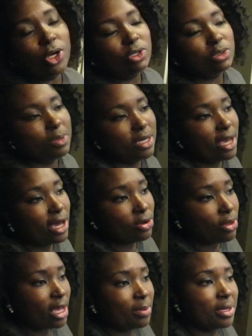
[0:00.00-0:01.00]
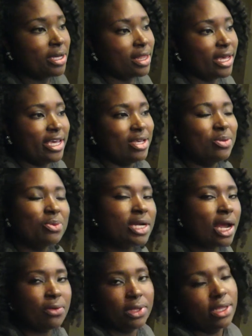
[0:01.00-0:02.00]
knows me, I don't like being late. We're
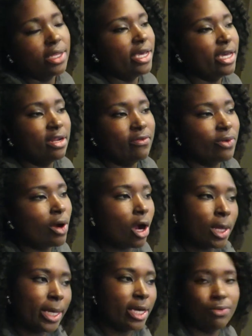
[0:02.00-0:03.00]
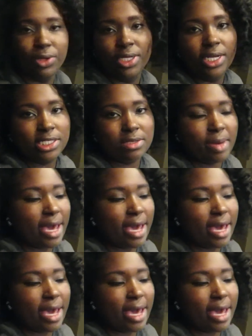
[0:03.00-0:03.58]
not really late, and if we are late, it really doesn't